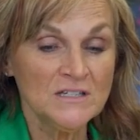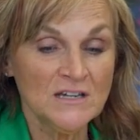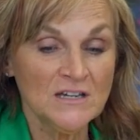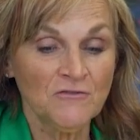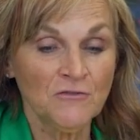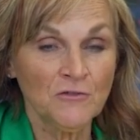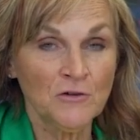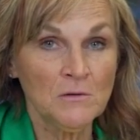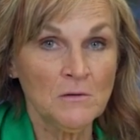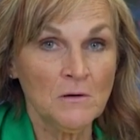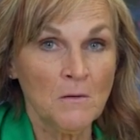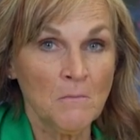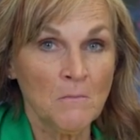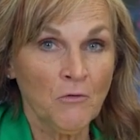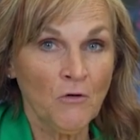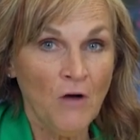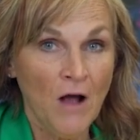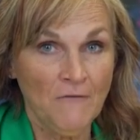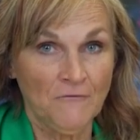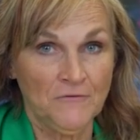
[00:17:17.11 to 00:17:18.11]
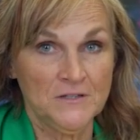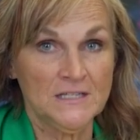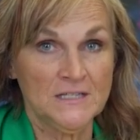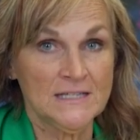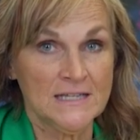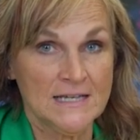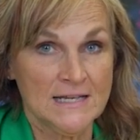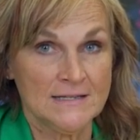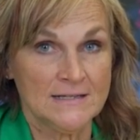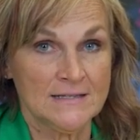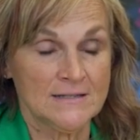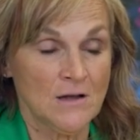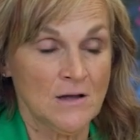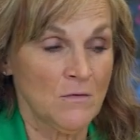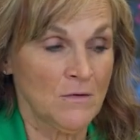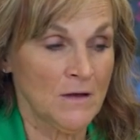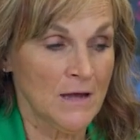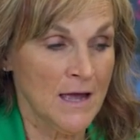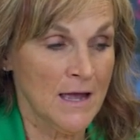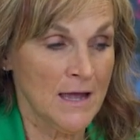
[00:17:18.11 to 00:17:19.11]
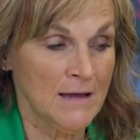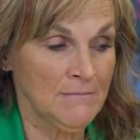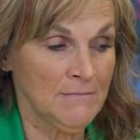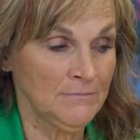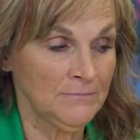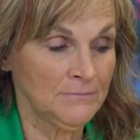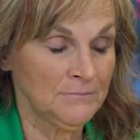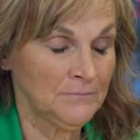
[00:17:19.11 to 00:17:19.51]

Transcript: different prophecies, okay?